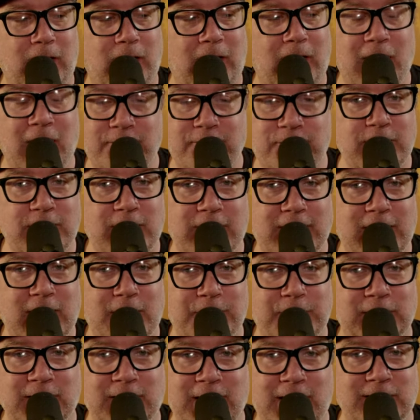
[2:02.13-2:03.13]
After that
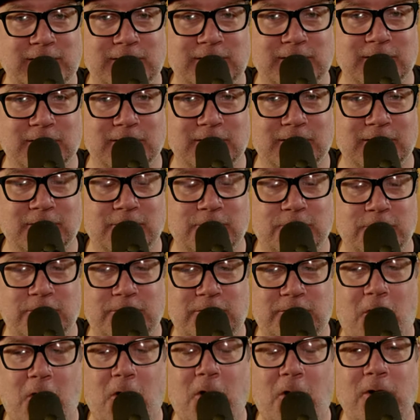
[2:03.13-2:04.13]
happened last season, it was
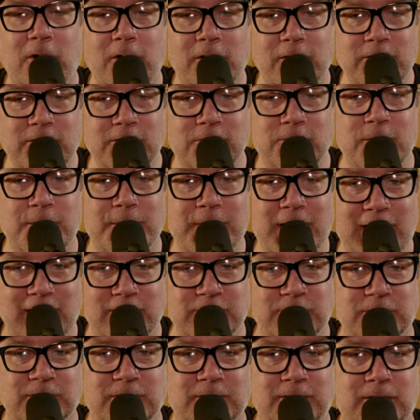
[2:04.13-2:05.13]
hard to
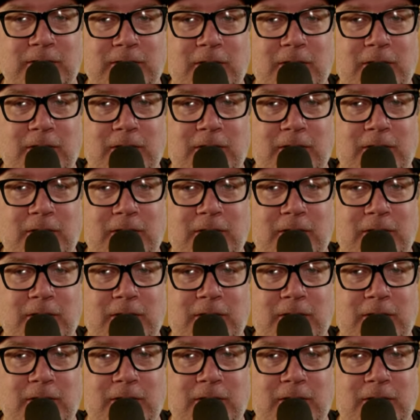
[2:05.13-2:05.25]
imagine